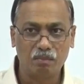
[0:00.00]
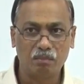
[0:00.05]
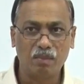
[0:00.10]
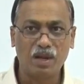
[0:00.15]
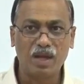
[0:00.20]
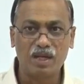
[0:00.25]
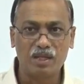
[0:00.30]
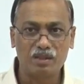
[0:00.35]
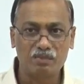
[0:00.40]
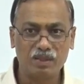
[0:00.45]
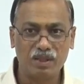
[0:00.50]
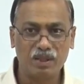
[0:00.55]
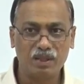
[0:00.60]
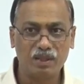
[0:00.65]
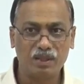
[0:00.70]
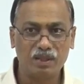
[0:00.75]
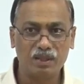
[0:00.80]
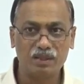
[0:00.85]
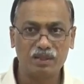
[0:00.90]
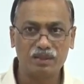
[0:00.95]

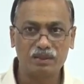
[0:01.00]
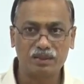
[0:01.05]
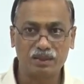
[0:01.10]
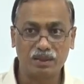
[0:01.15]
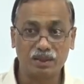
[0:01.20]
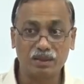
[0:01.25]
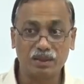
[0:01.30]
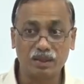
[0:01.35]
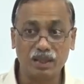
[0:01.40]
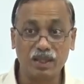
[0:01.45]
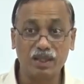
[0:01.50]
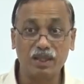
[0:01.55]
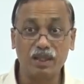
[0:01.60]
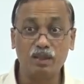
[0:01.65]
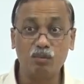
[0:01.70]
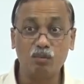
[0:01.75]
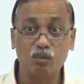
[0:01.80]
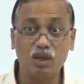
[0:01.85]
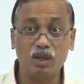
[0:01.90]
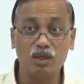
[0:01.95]
Management is
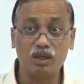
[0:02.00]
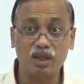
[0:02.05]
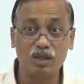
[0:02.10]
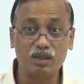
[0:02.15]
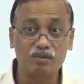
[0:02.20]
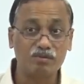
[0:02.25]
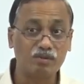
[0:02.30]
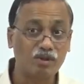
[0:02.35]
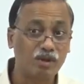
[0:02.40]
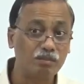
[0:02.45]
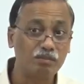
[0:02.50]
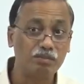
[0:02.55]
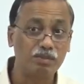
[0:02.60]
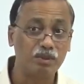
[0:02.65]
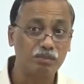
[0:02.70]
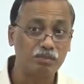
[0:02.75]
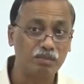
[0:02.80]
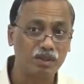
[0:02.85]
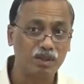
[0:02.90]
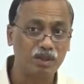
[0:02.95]
getting work done from
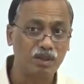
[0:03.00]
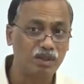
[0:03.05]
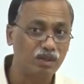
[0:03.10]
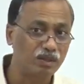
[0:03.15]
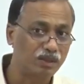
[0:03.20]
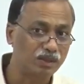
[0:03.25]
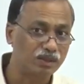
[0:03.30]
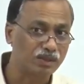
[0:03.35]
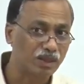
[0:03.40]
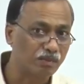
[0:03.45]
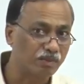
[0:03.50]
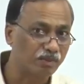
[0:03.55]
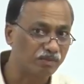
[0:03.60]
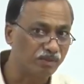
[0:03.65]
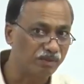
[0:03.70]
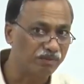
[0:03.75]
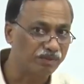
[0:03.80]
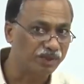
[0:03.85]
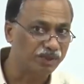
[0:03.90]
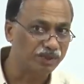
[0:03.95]
people, these type of
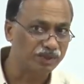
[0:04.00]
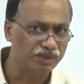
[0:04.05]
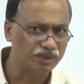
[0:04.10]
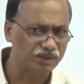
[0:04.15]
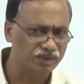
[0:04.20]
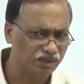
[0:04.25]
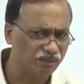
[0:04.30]
definitions.